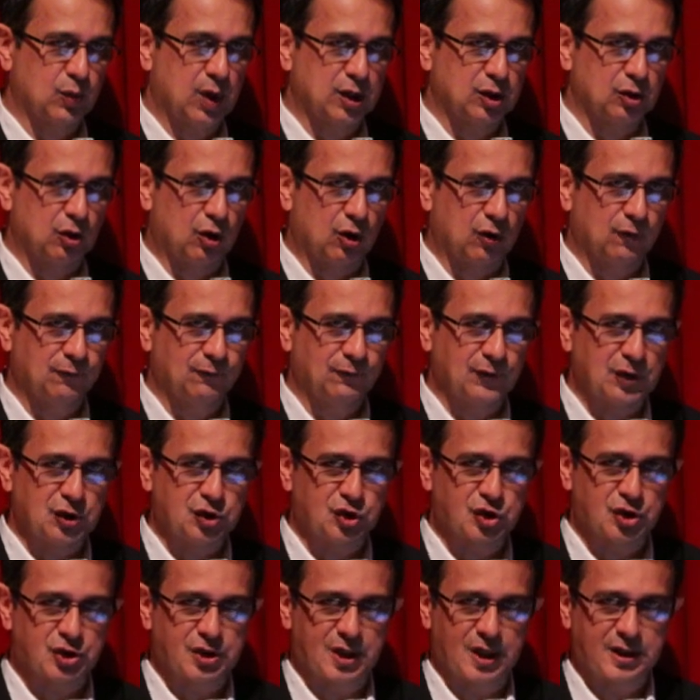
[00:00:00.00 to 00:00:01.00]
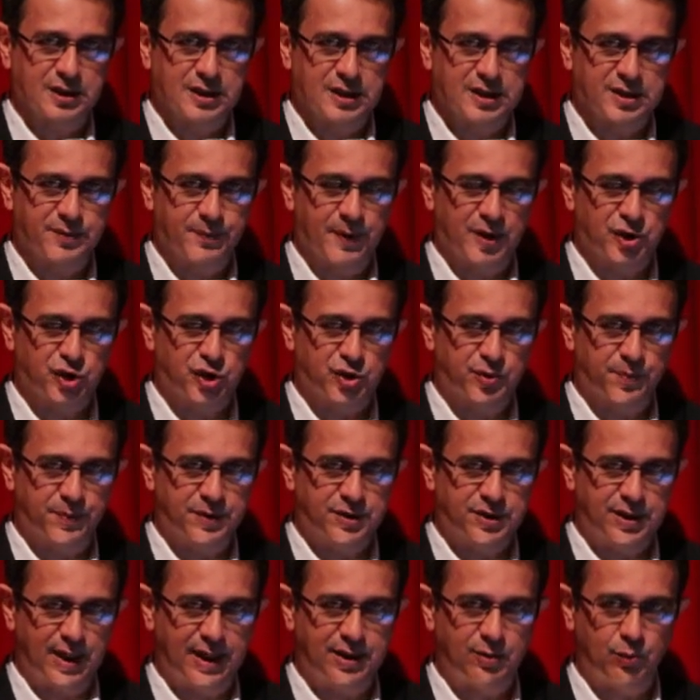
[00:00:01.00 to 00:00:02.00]
quite a lot of features that these patients
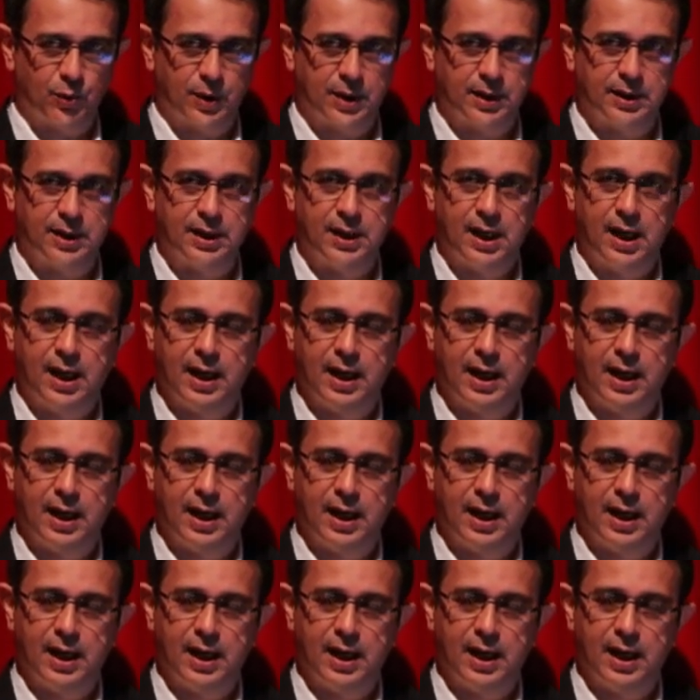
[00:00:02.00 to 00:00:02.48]
present with.